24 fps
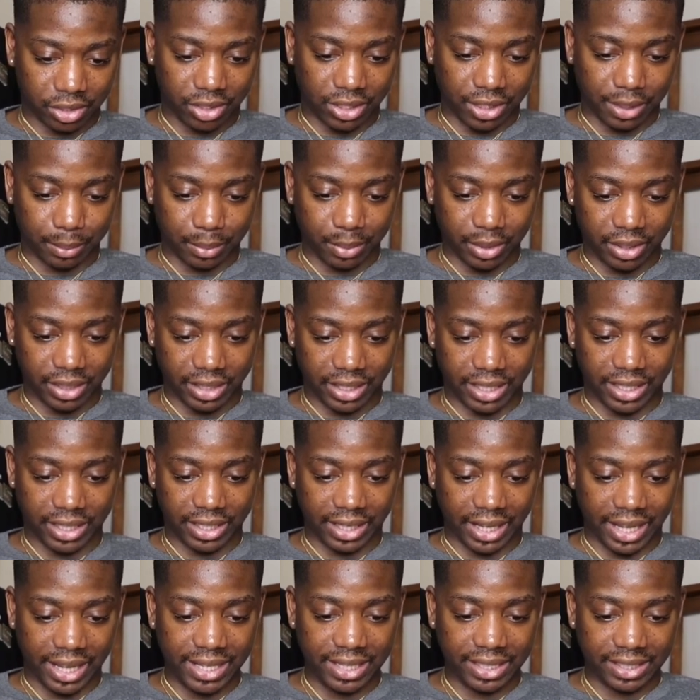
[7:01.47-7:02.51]
champion
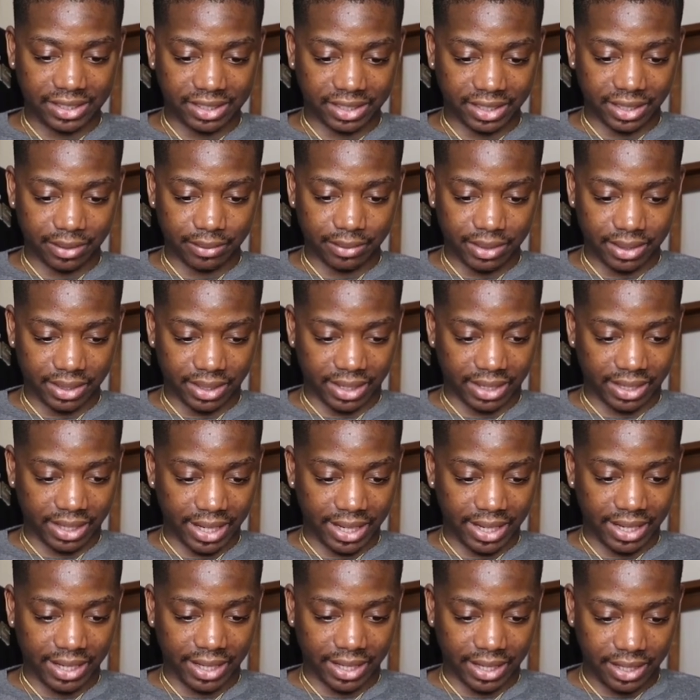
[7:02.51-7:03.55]
in 87 and
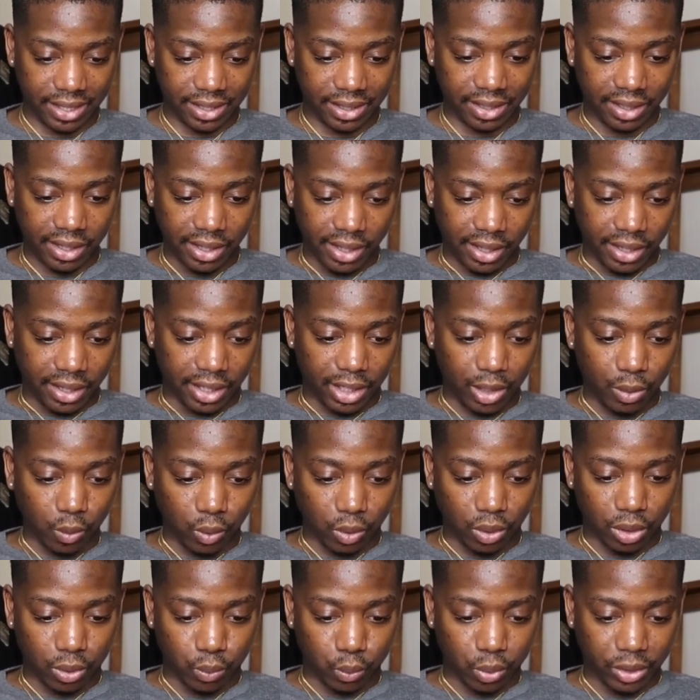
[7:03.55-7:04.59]
88. He
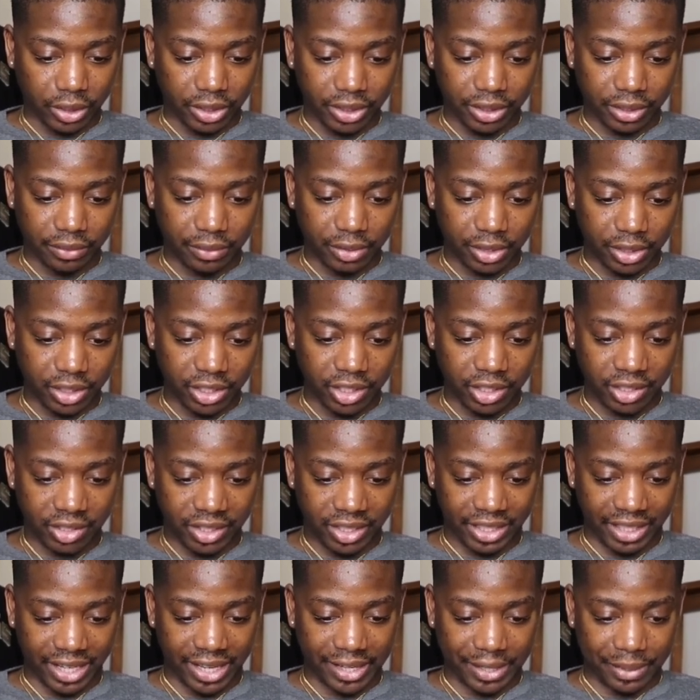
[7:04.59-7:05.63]
won Rookie of the Year
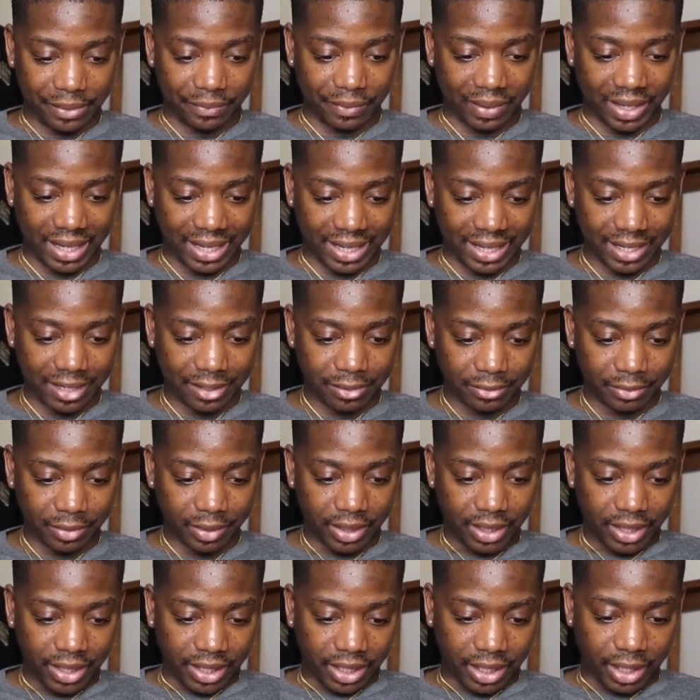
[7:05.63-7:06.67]
in 85.
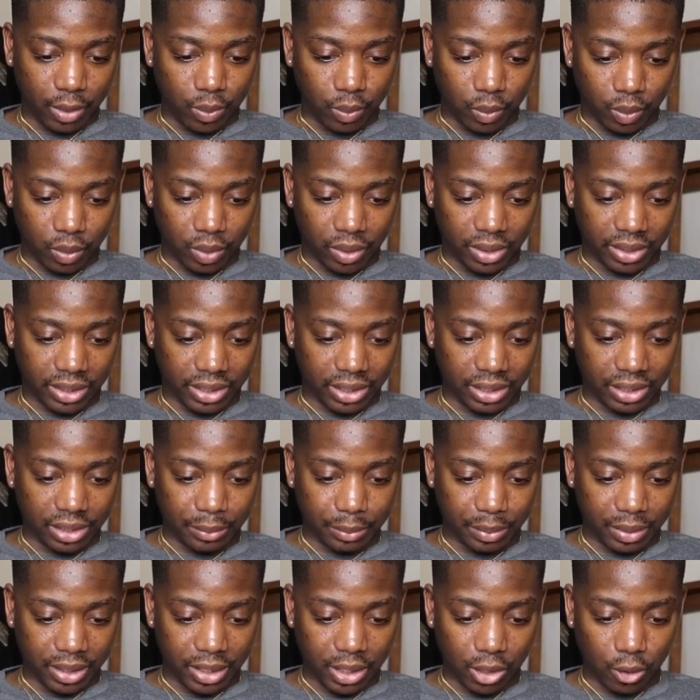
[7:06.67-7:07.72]
He won an
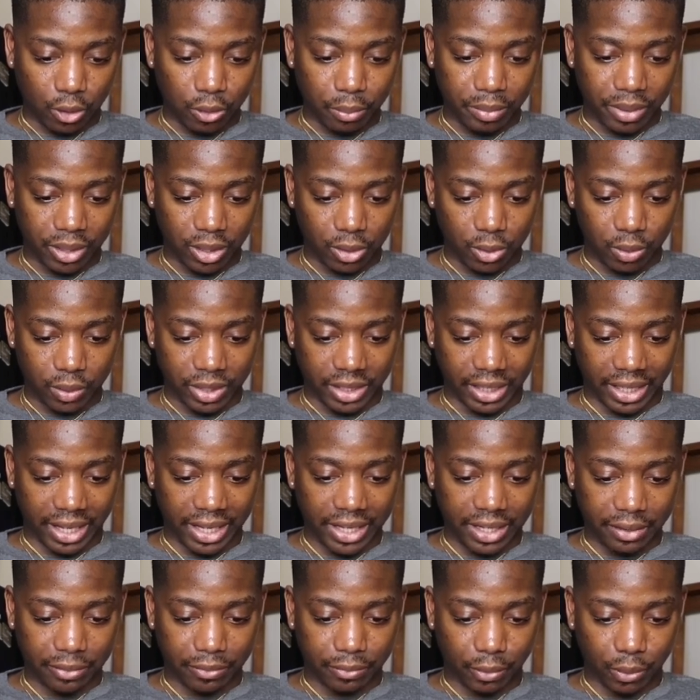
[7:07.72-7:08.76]
Olympic gold medal in
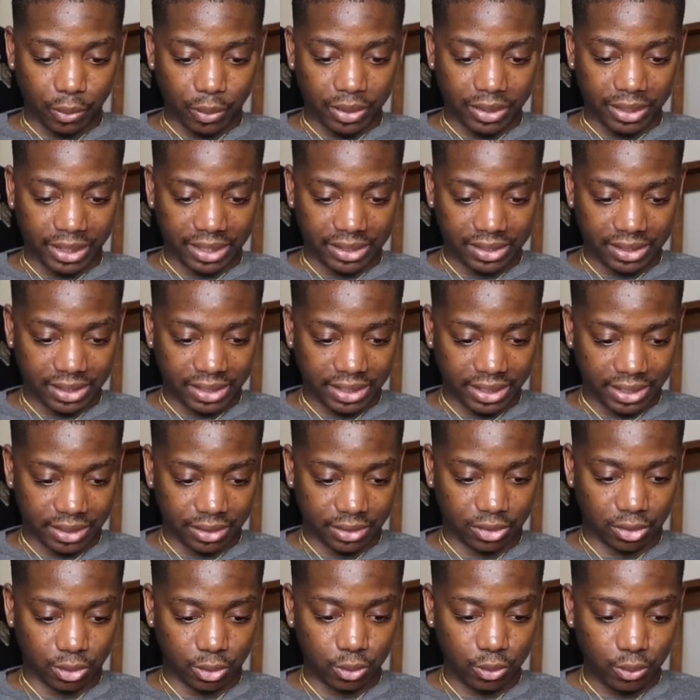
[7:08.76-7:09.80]
84 and
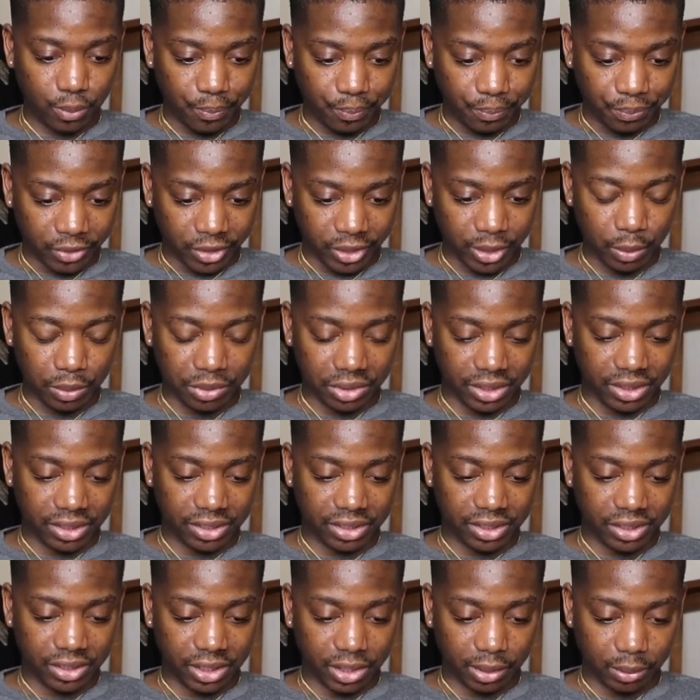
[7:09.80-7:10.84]
1992. He was an
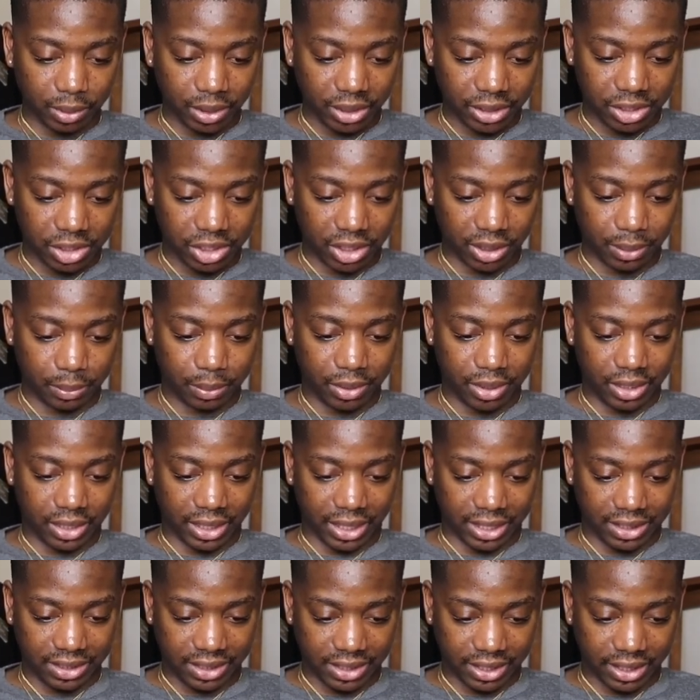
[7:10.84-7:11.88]
NCAA champion in
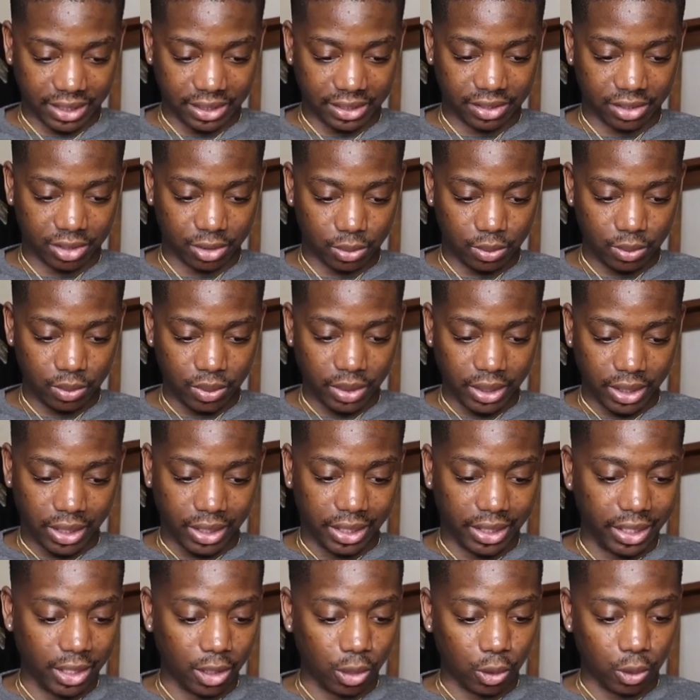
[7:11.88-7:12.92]
1982.
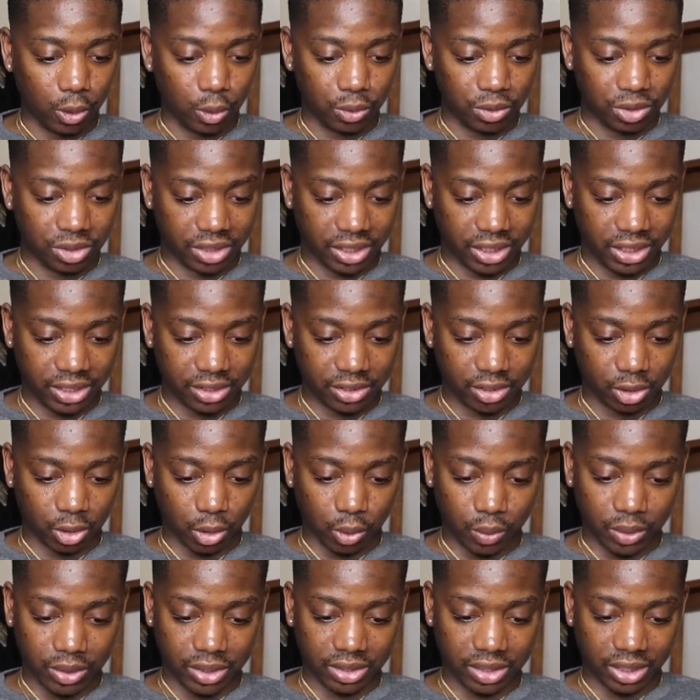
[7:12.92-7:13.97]
He holds 10
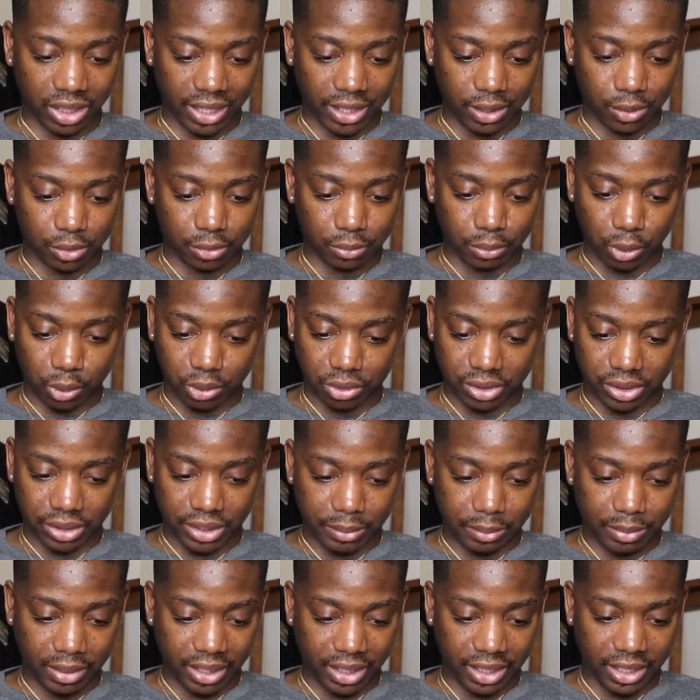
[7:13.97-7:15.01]
scoring titles, most in
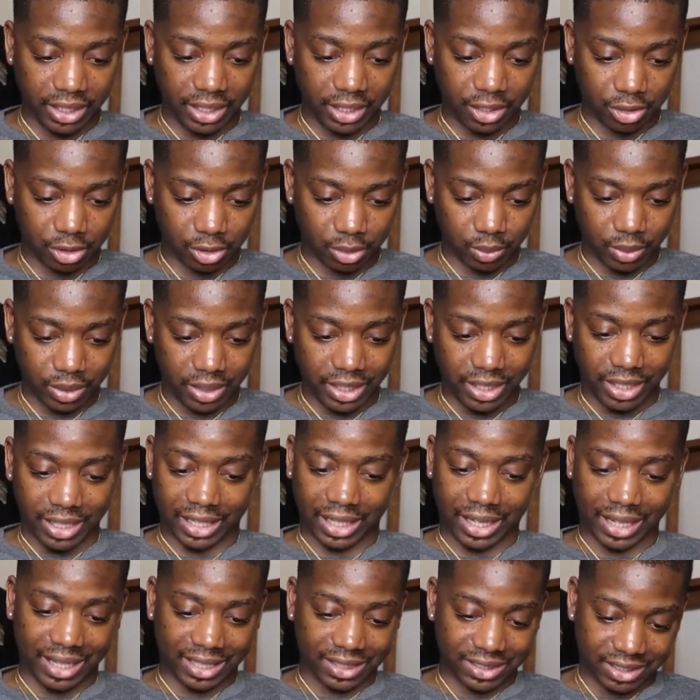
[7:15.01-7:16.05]
NBA history.
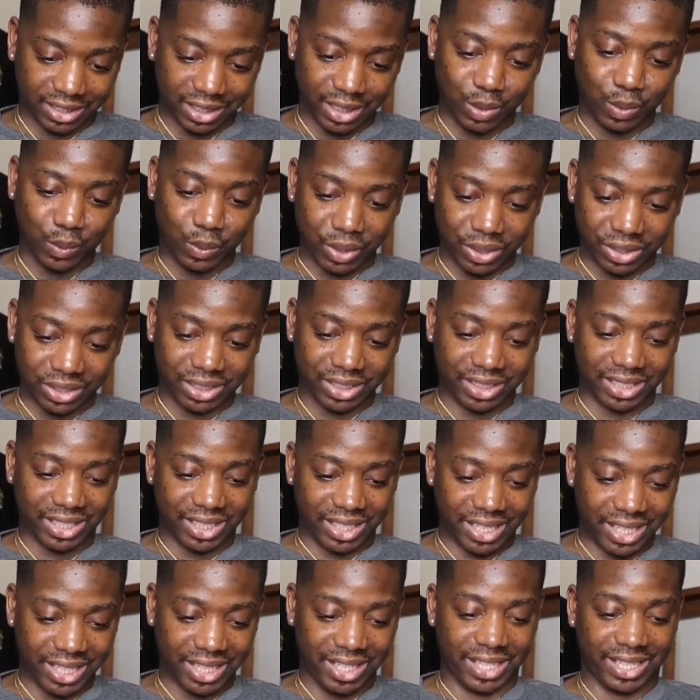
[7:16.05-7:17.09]
And like I said, once
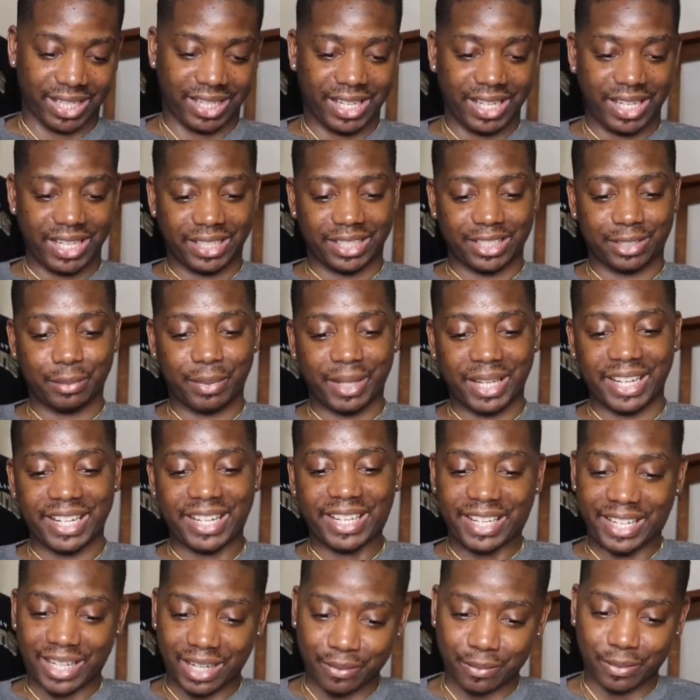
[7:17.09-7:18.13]
again, this
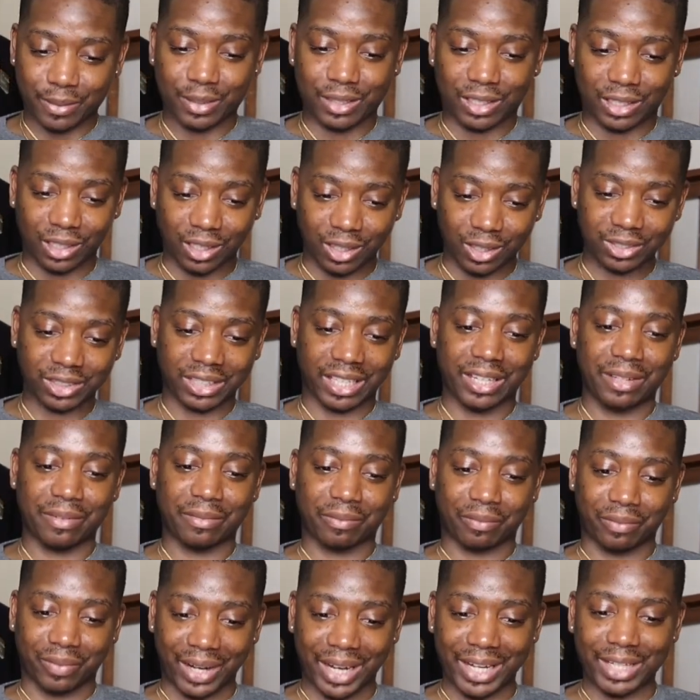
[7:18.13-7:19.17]
man never lost a
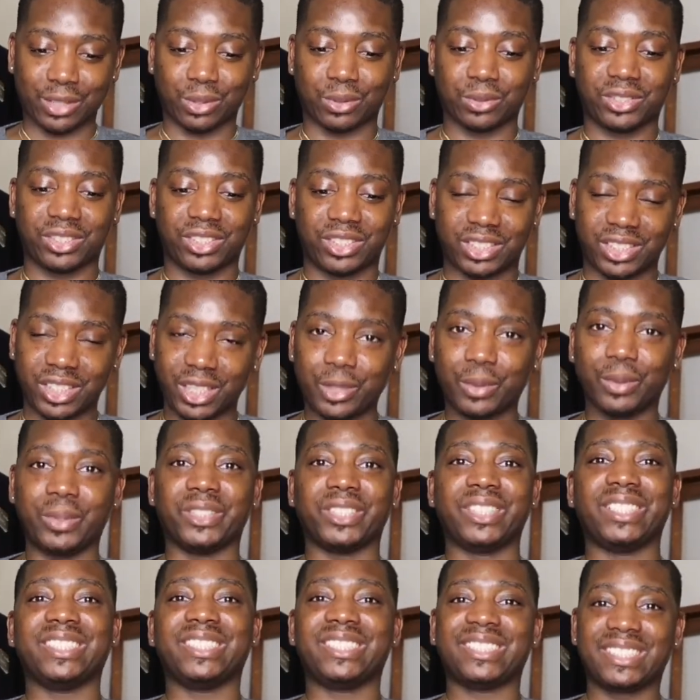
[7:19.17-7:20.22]
final
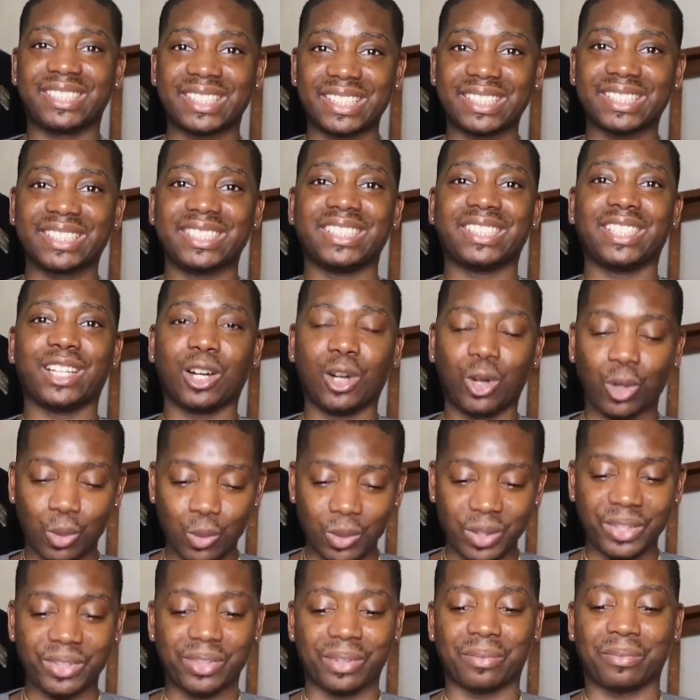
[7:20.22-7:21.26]
series. He's
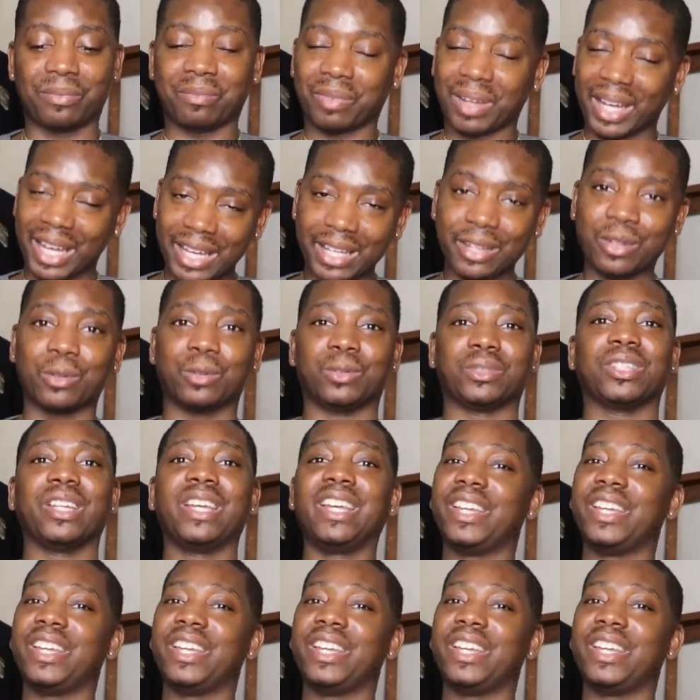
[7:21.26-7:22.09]
6-0 in the finals.